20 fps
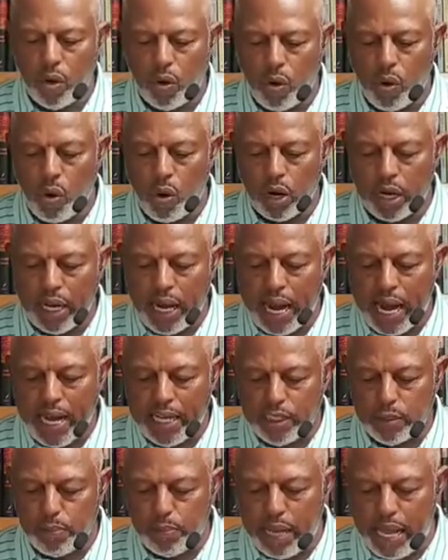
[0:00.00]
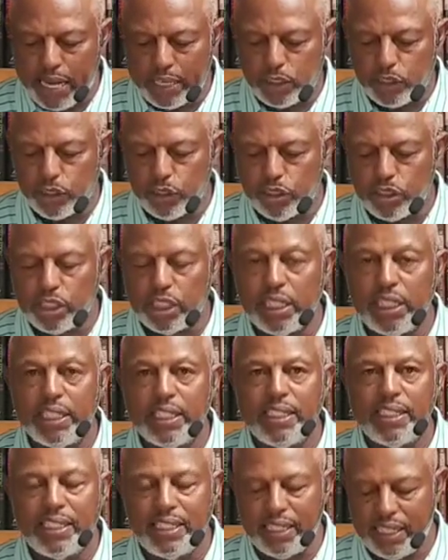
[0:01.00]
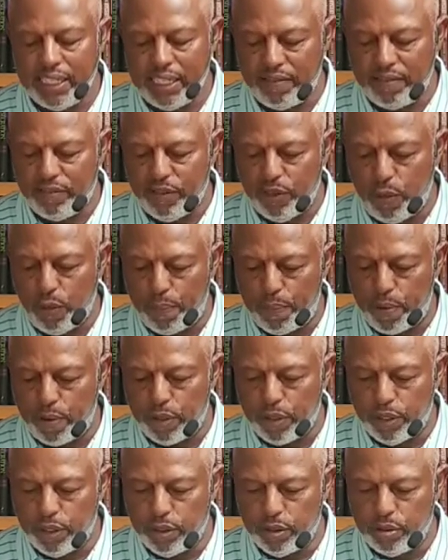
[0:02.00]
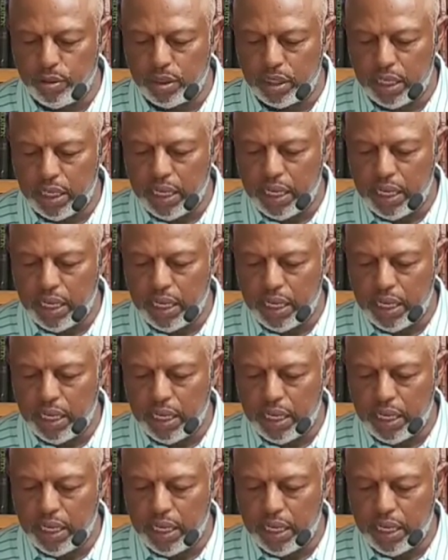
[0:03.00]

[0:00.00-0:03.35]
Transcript: organized black church in the city of Newport News.